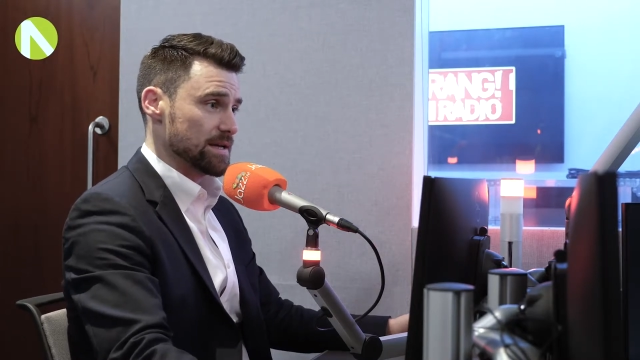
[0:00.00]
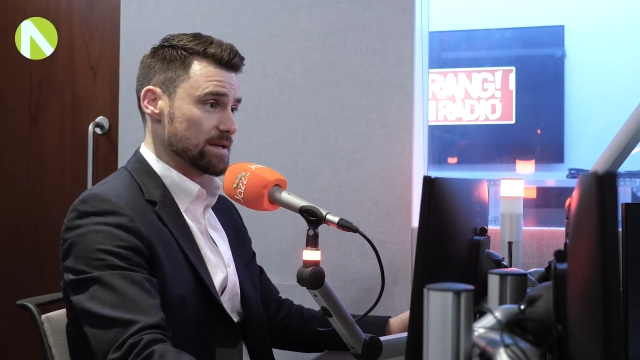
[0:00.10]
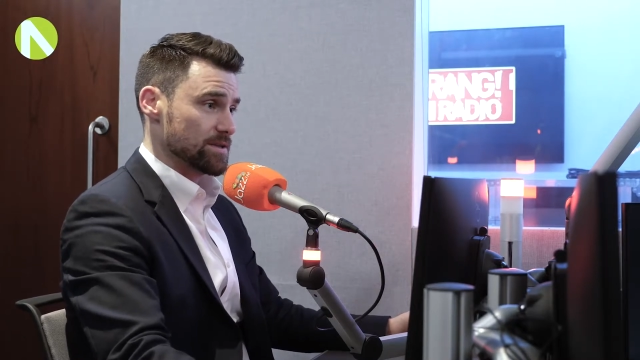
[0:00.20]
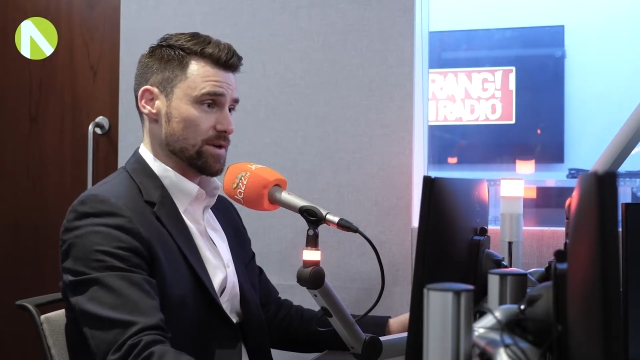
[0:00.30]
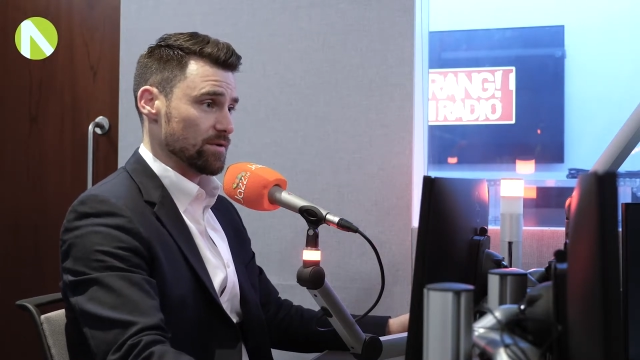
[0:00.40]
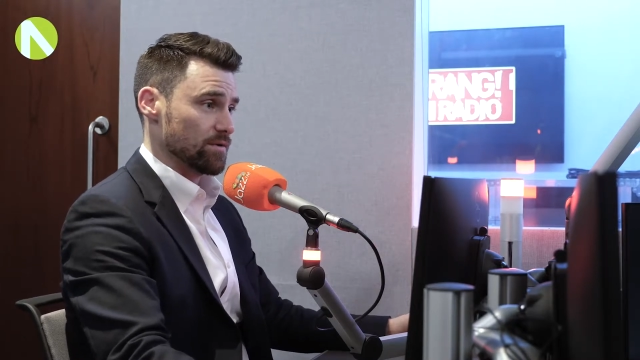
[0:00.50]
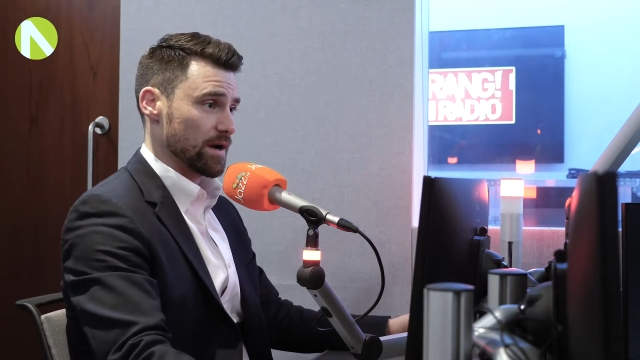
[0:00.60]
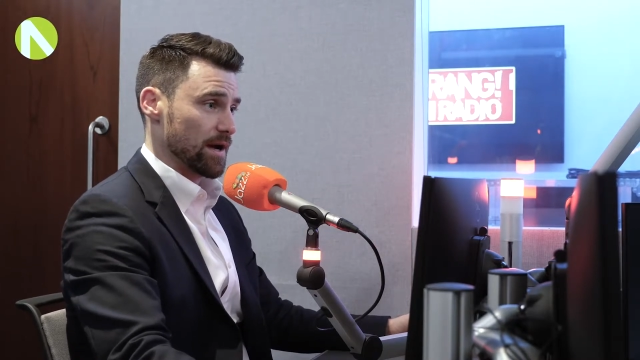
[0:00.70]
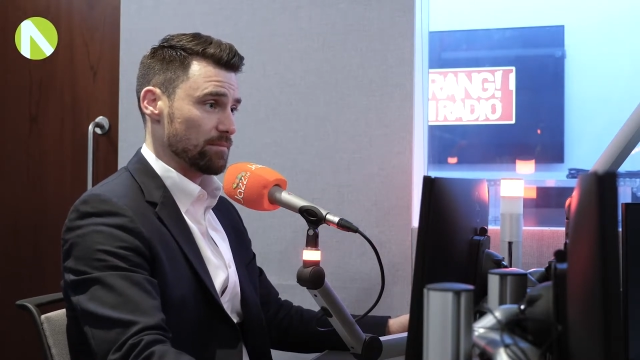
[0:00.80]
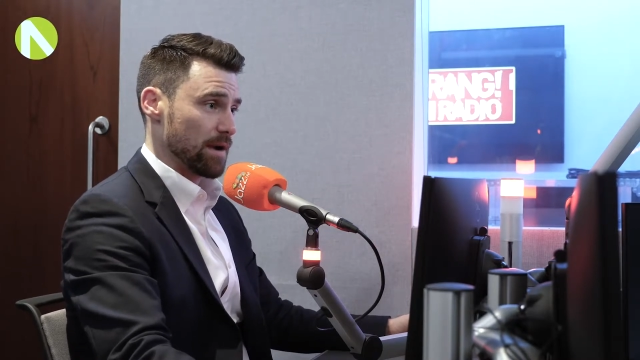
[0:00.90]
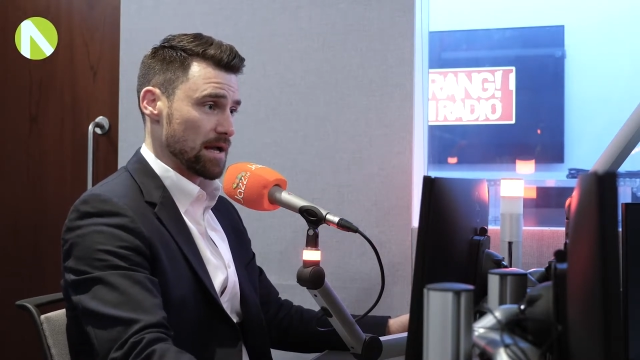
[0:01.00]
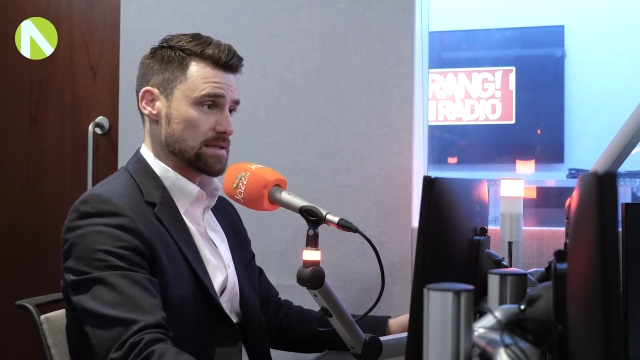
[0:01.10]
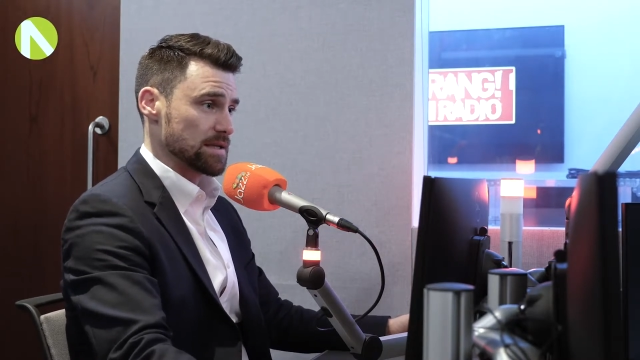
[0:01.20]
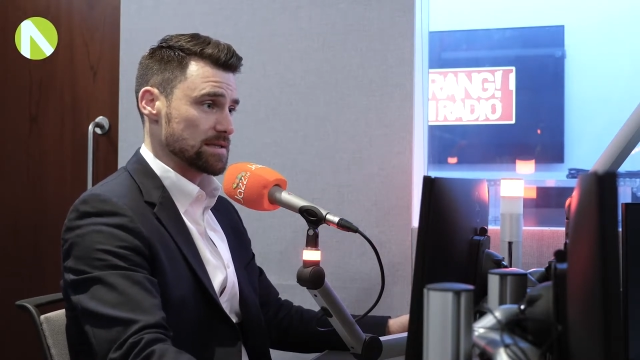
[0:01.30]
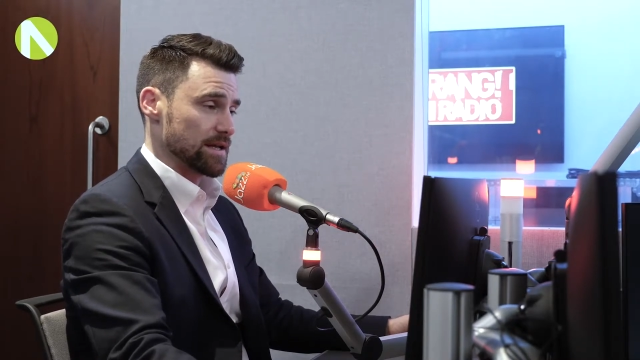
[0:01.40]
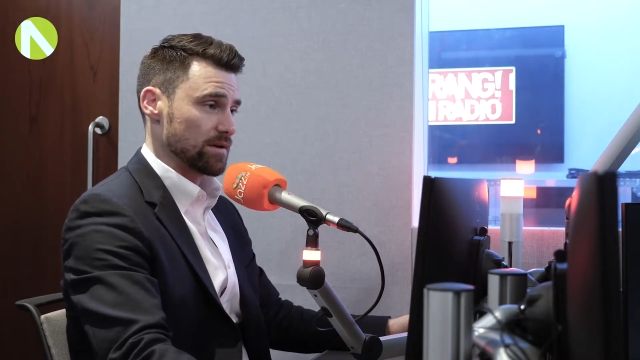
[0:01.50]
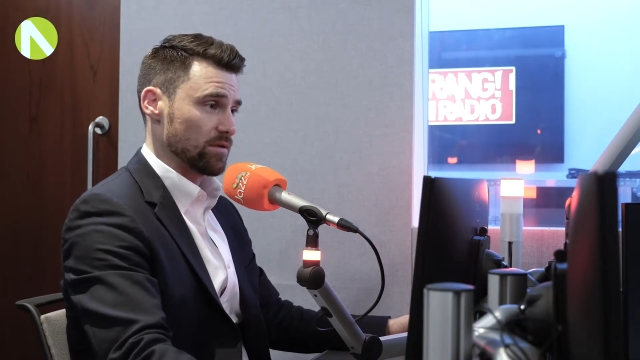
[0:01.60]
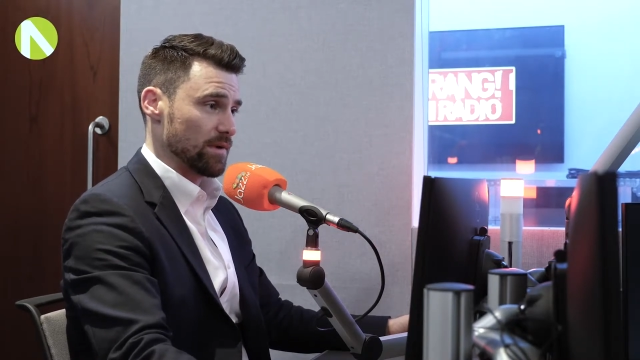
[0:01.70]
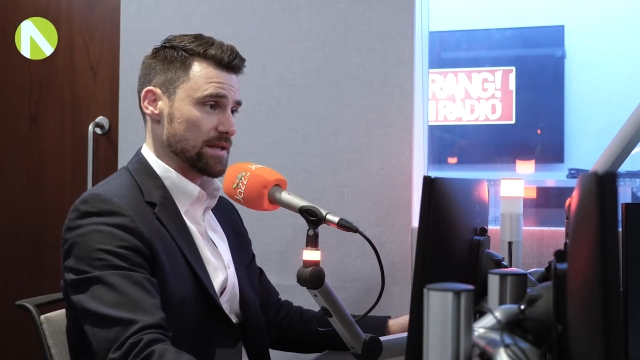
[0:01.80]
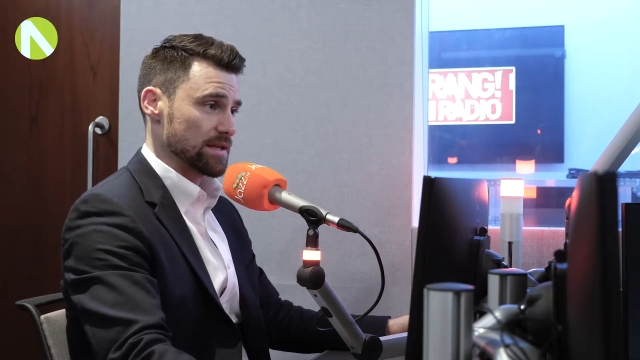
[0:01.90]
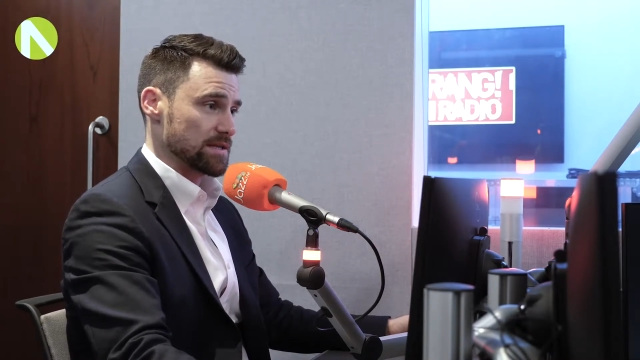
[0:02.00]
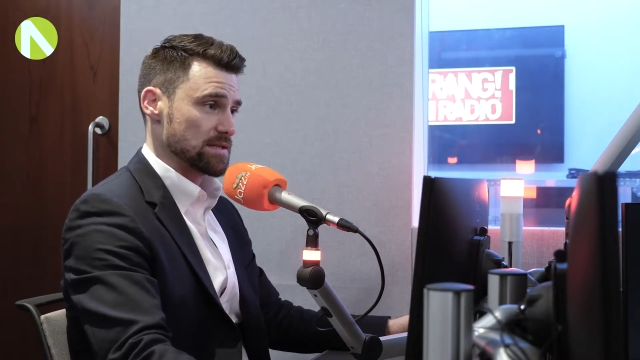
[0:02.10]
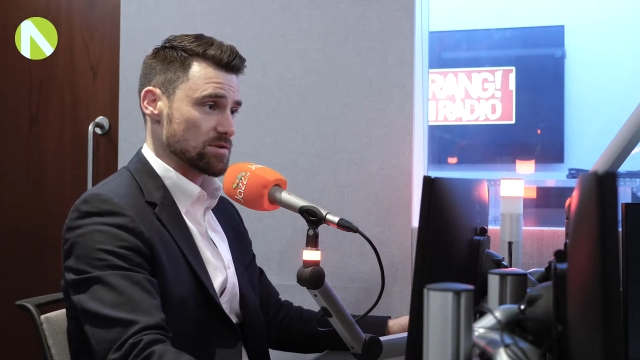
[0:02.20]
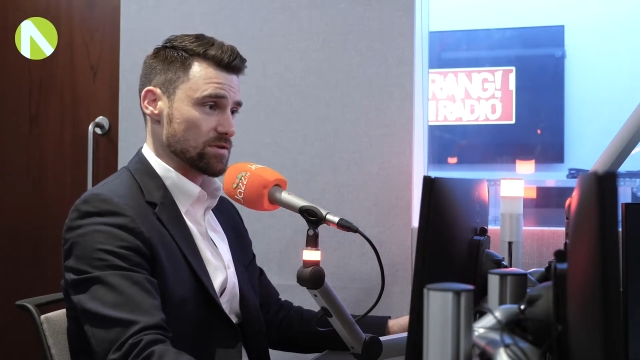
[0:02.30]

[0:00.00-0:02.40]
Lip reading: to pass this deal, or whether this is